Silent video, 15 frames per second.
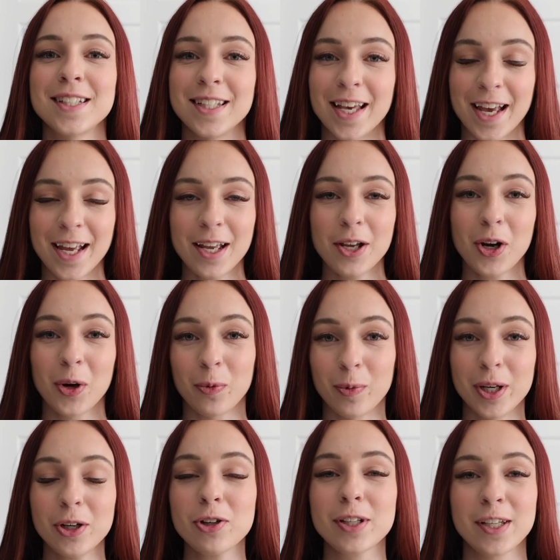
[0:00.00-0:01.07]
Today
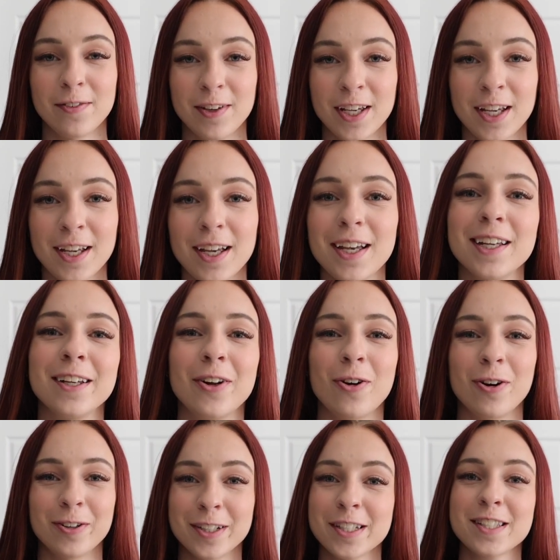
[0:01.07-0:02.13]
we are giving an
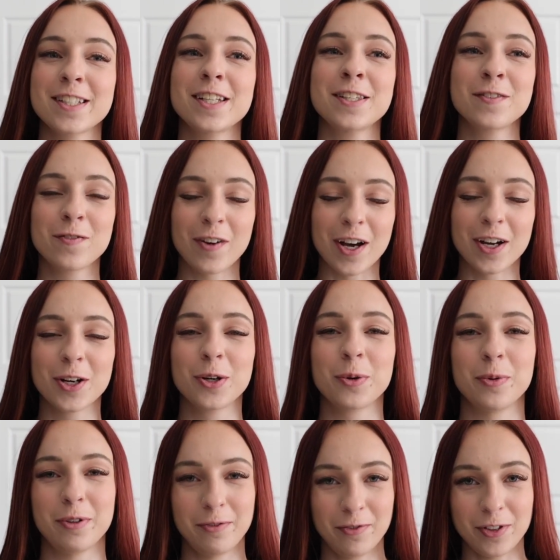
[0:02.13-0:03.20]
honest as fuck
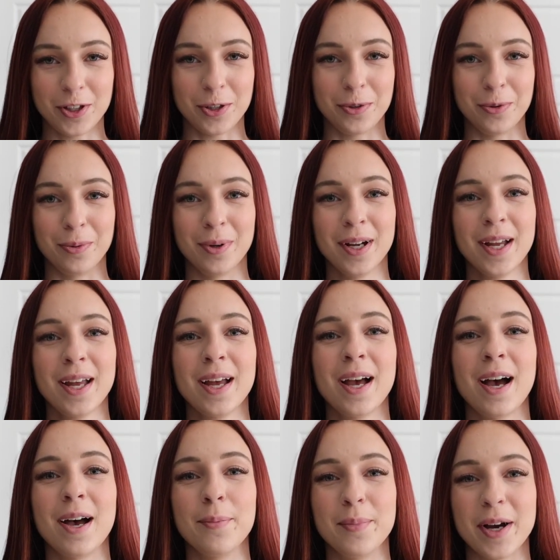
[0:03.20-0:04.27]
review
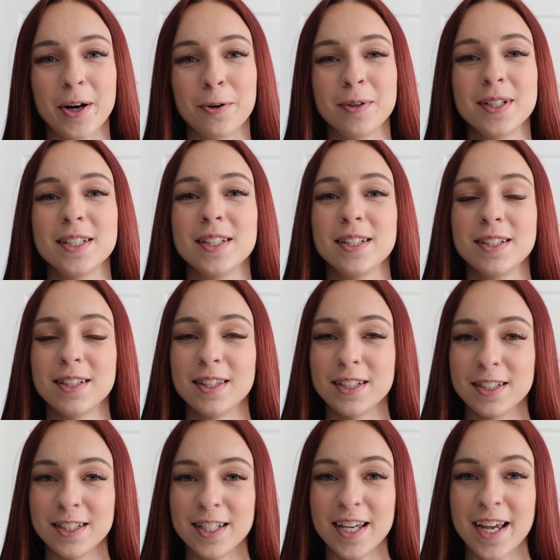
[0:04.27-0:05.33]
about the
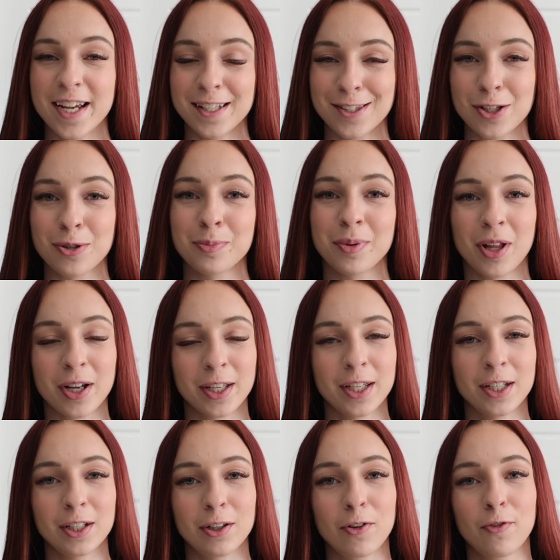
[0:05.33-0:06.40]
Dehancer
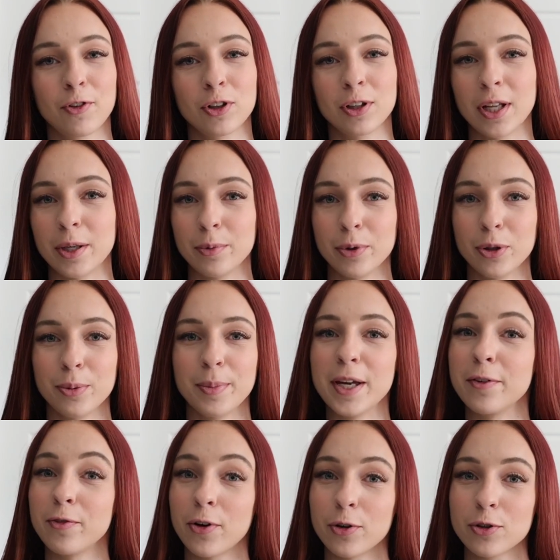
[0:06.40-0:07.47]
plugin for Lightroom
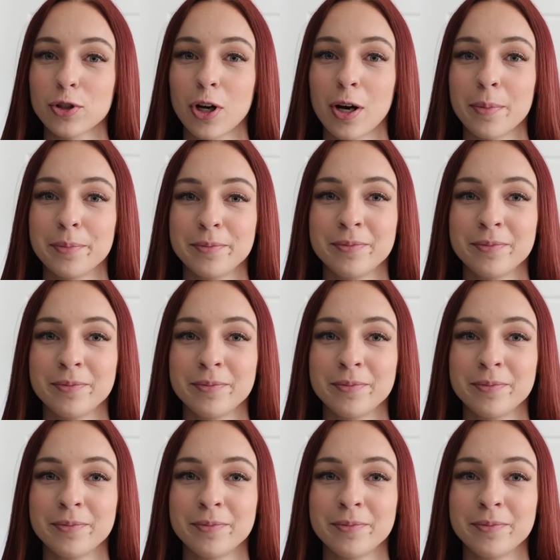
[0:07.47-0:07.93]
and Photoshop.